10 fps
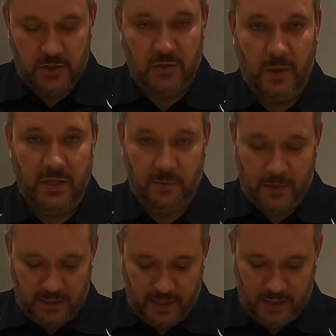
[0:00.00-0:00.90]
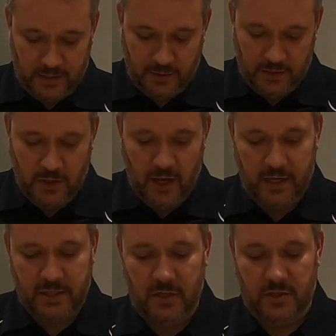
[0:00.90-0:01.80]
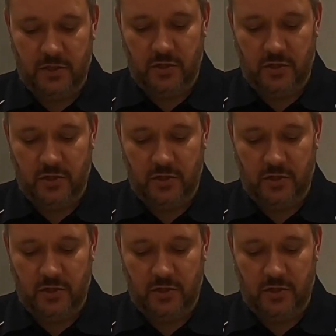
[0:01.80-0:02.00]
to 21 days. So it's not asking us